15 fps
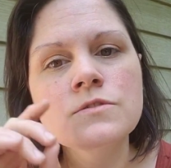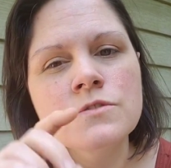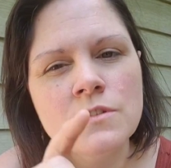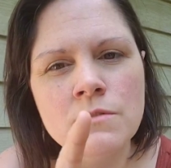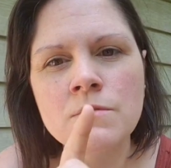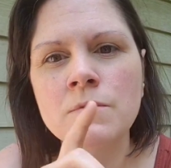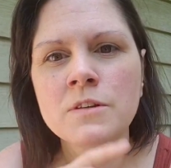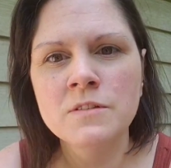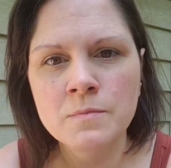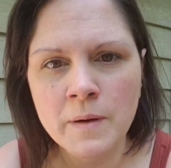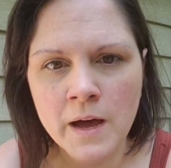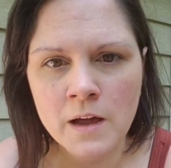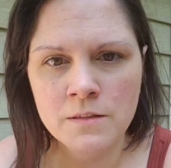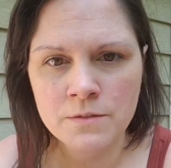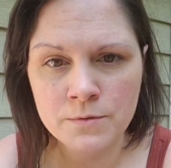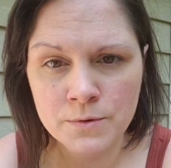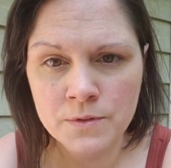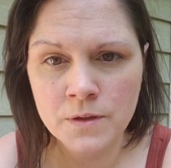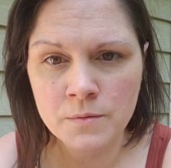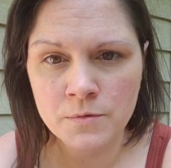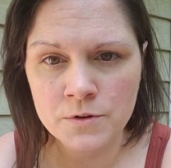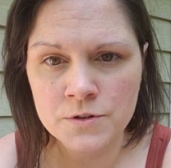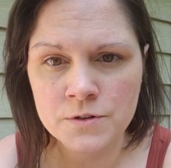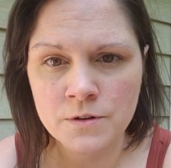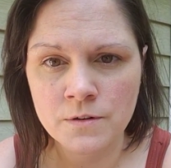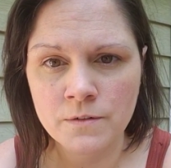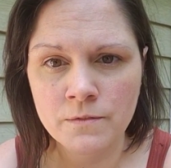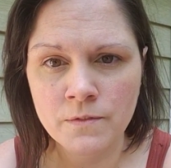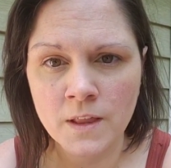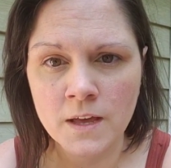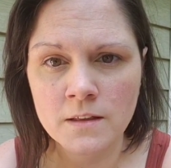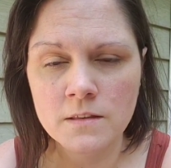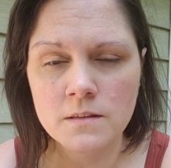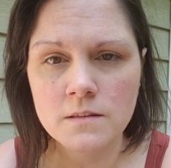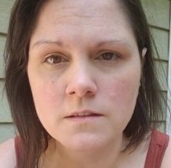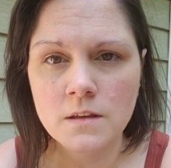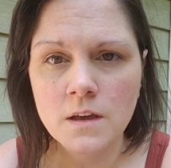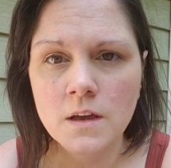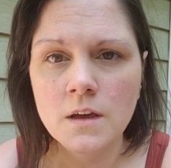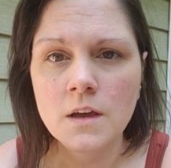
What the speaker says: Don't respond through the emotional lens.